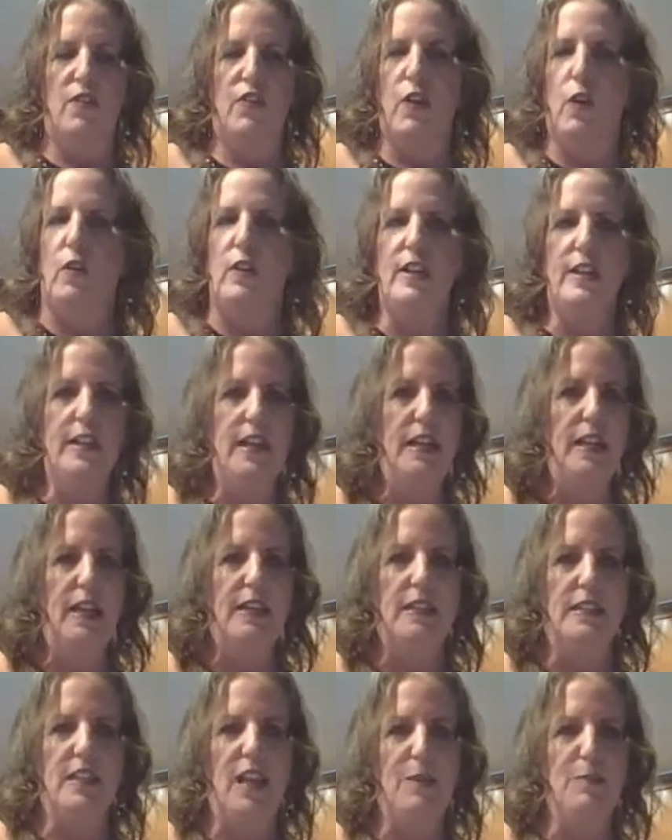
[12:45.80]
if you only need
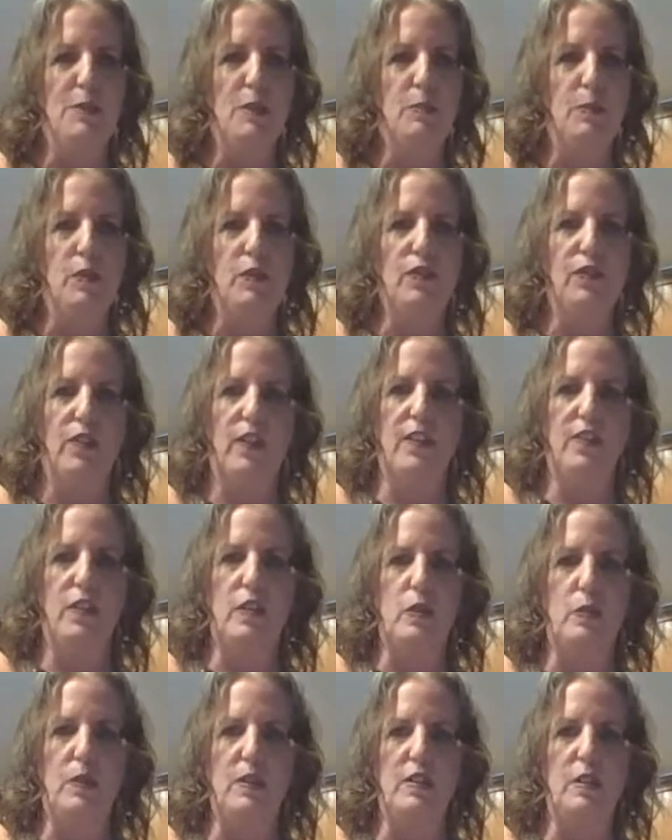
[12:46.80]
like a tablespoon for like
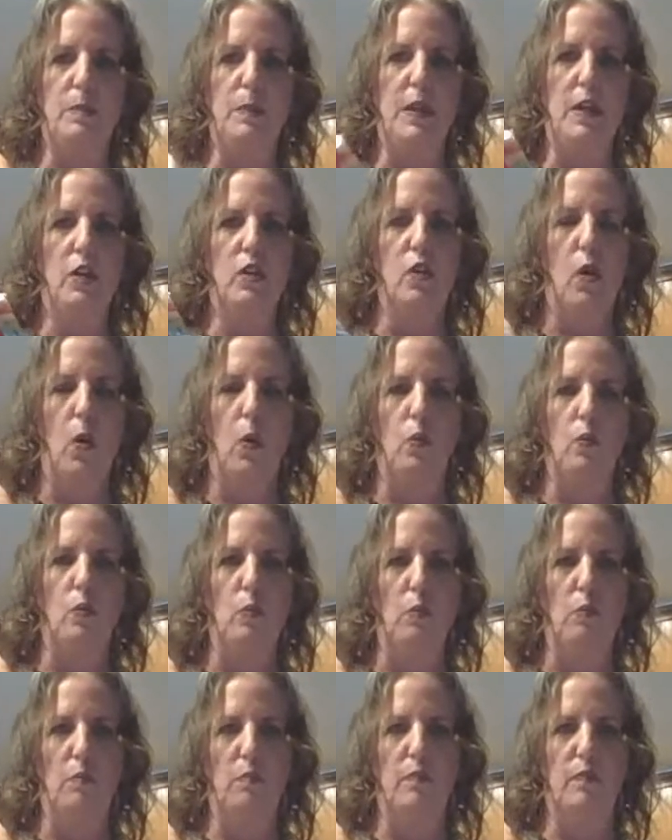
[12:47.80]
this recipe, you
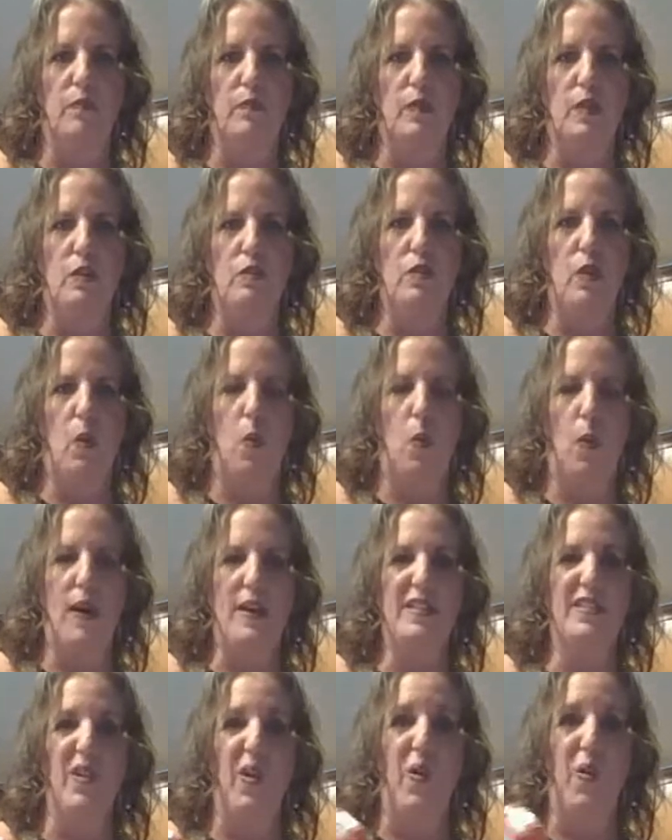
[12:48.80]
don't
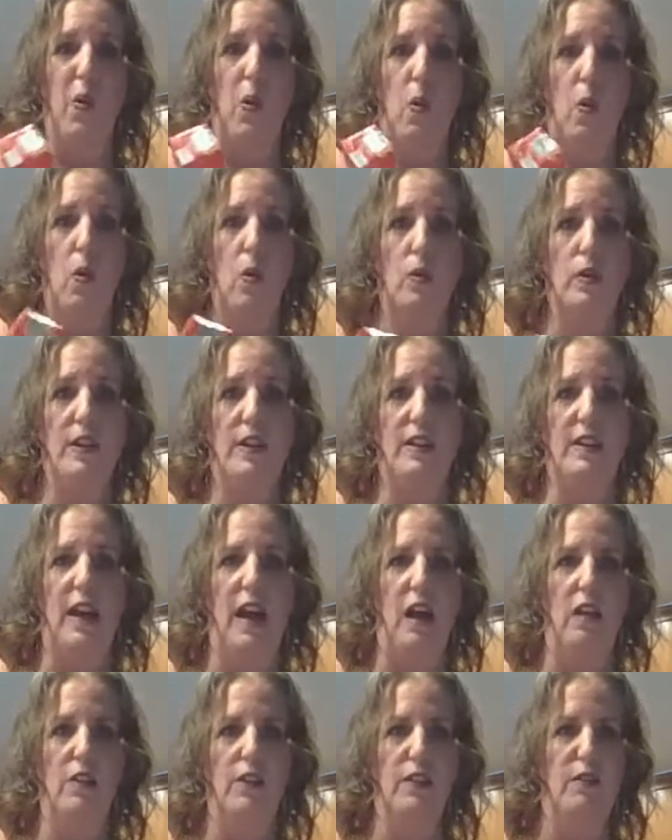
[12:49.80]
waste a whole
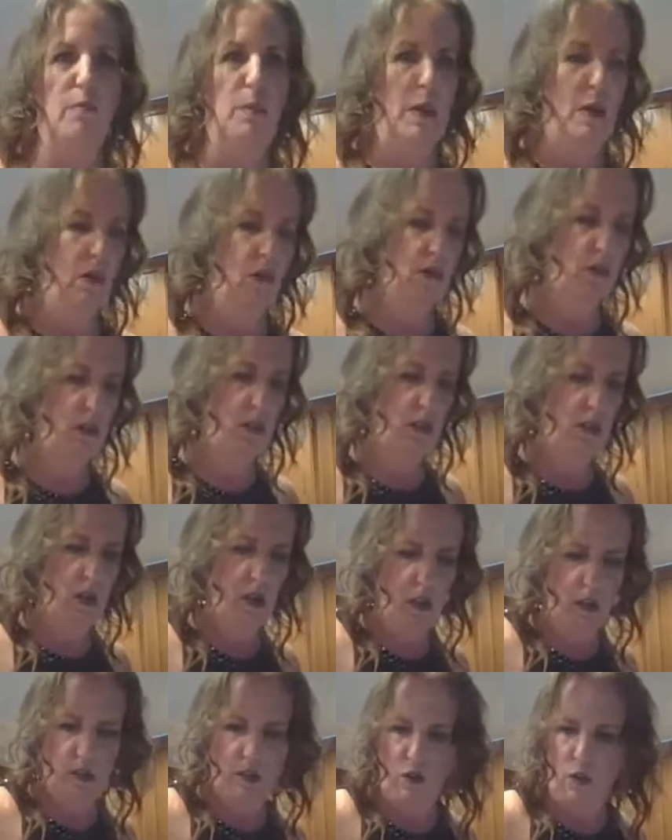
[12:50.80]
gallon of milk.
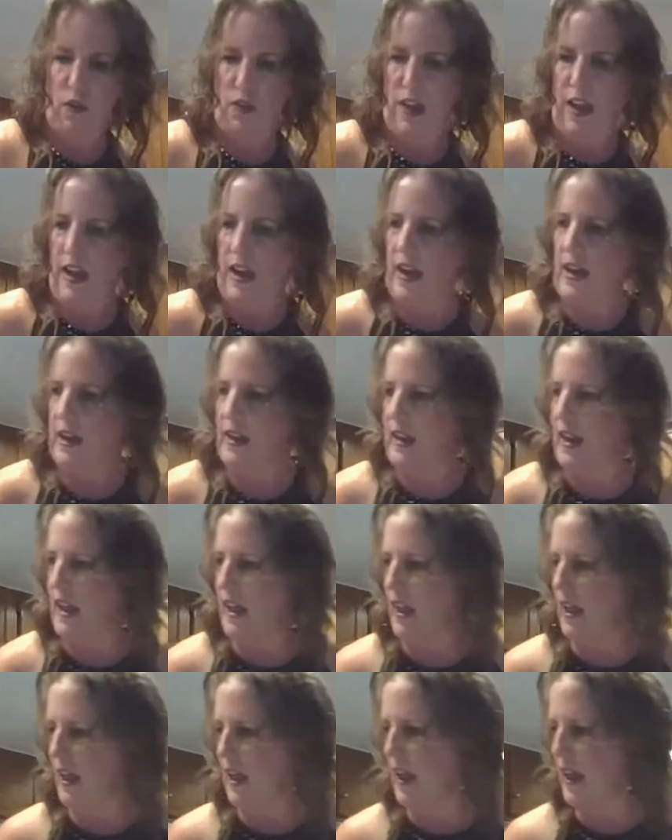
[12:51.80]
So that
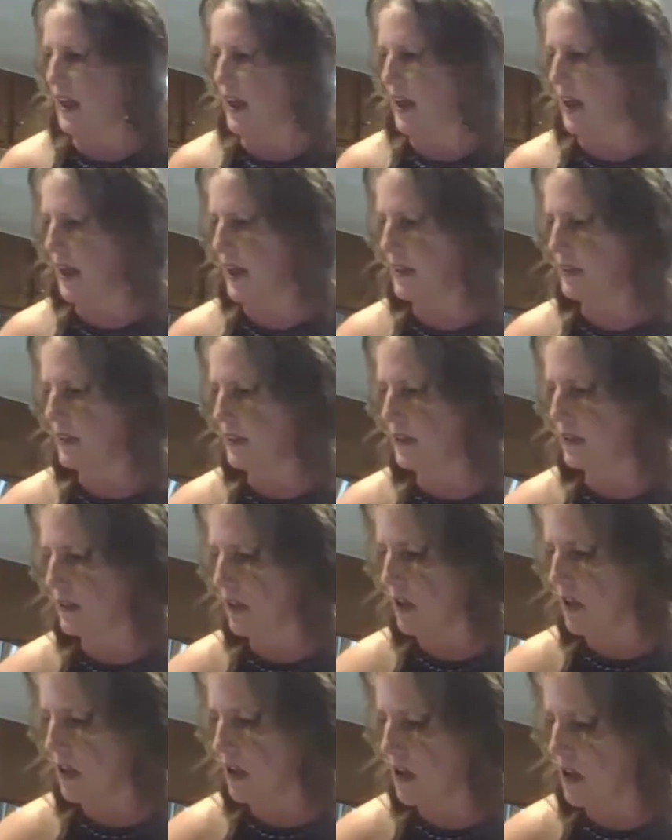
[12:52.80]
and
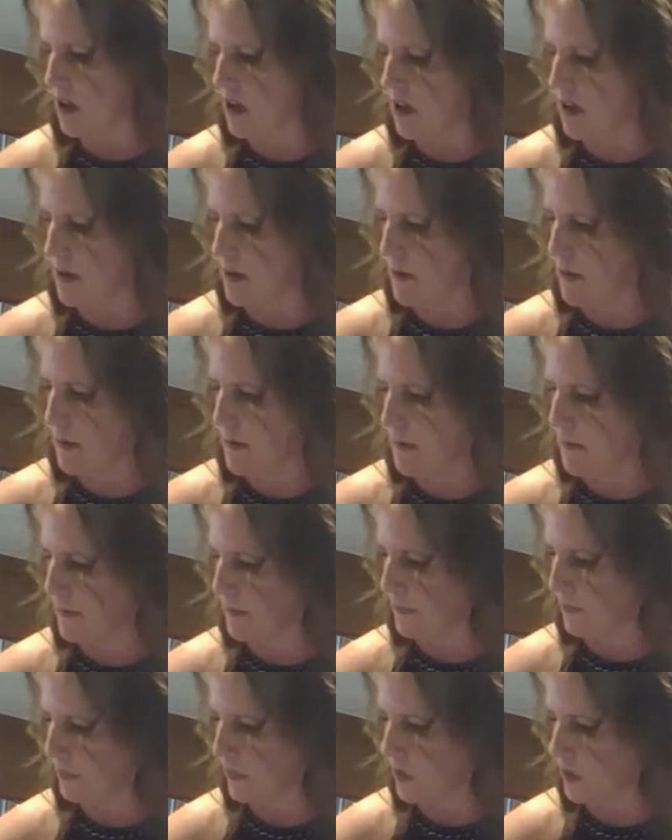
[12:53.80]
some
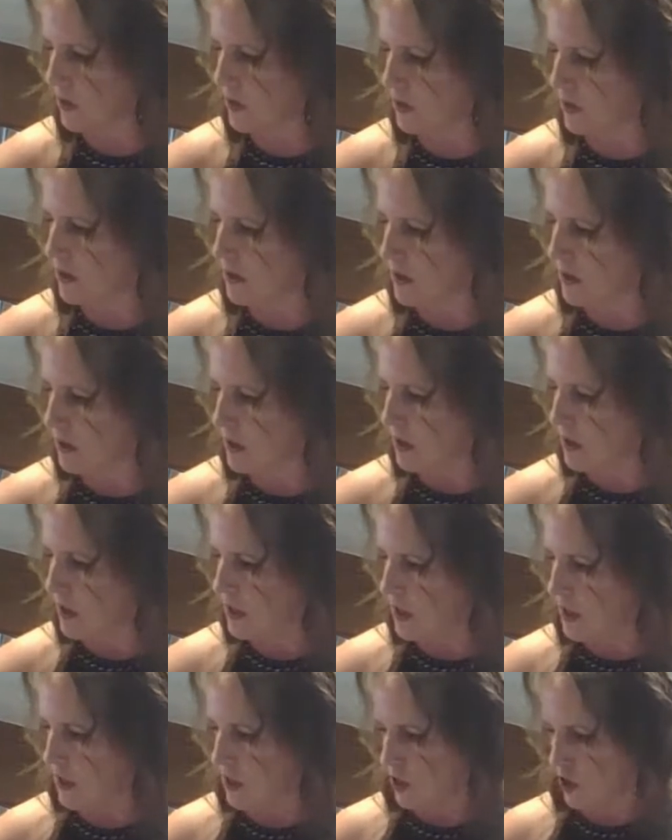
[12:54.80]

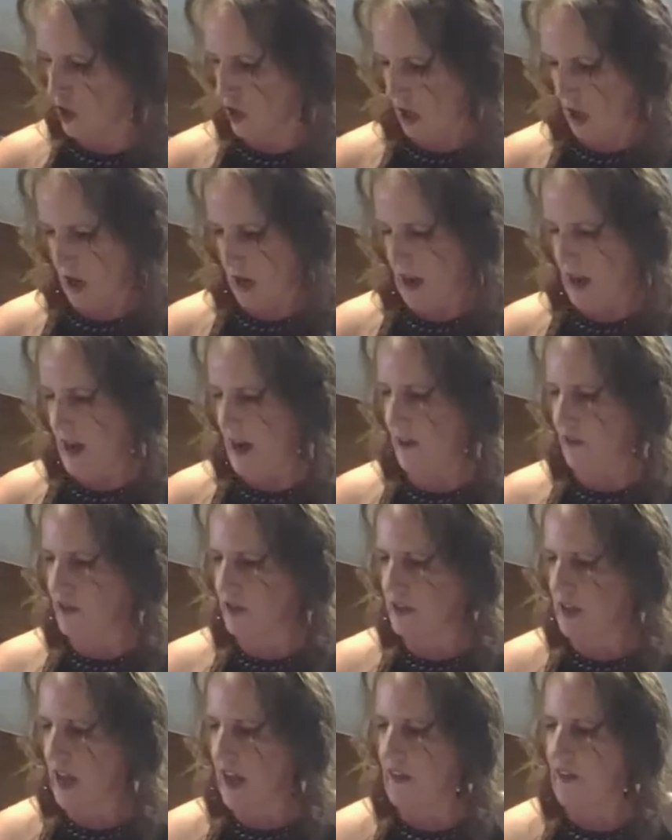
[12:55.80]

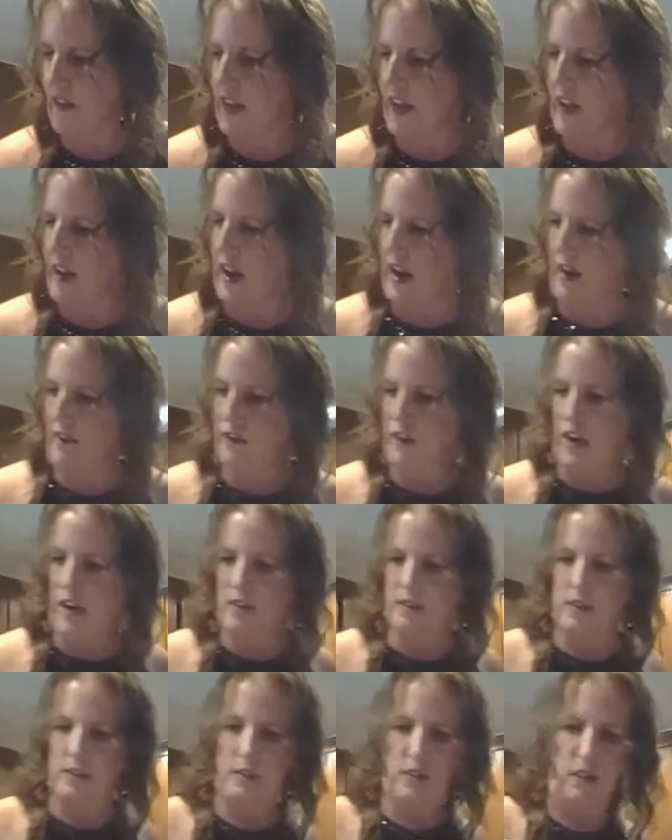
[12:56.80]
chives, and then I've
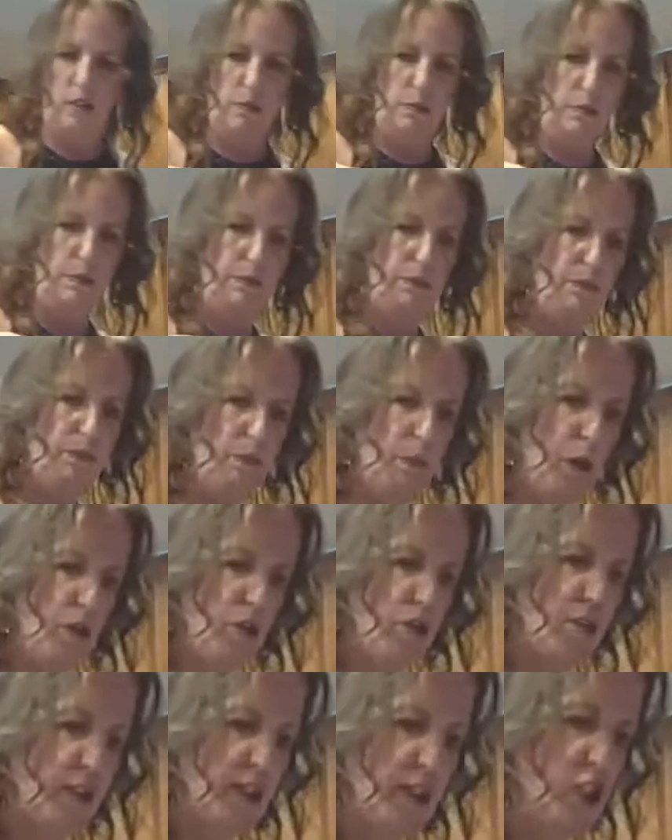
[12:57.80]
got some
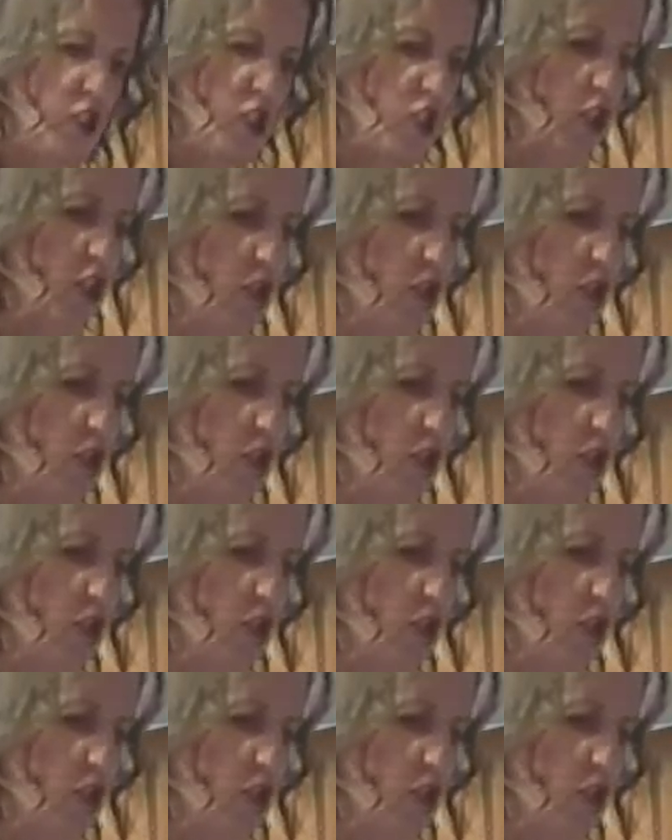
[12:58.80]
parsley